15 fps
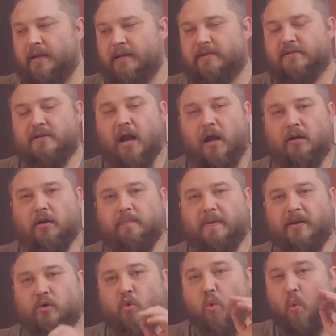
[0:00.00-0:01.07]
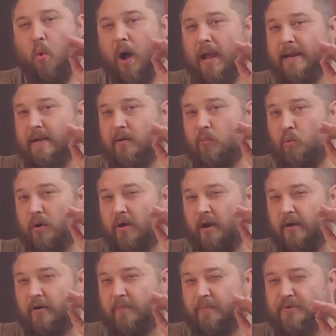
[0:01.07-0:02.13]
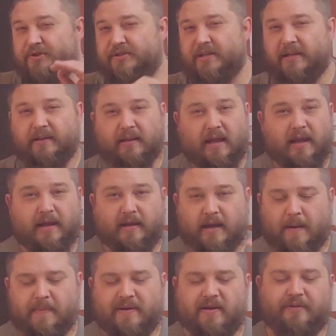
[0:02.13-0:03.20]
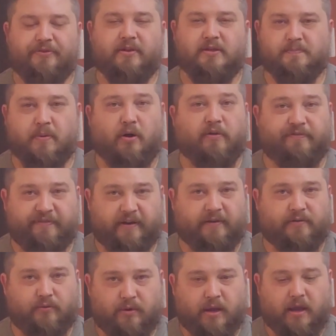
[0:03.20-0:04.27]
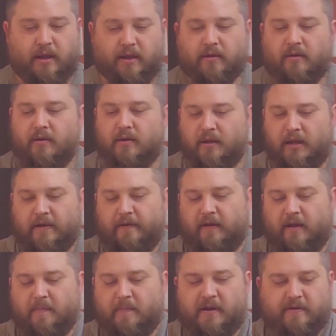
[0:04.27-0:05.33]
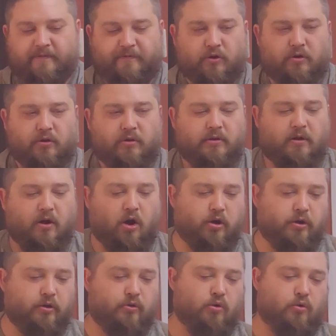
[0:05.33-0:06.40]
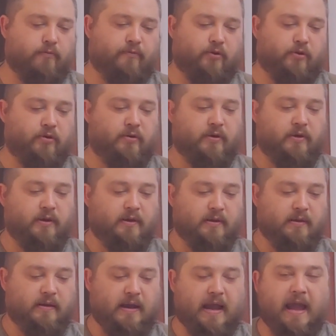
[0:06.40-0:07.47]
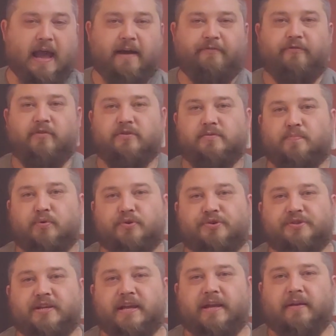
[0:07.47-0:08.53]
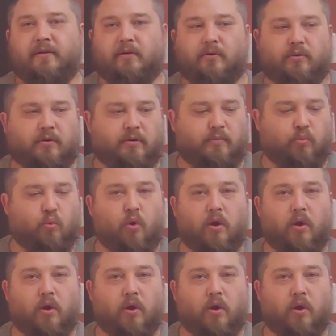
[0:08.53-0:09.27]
It's not going to be quite 100% like, I mean, nothing's perfect, okay? I mean, if you're going to argue over a 0.5% or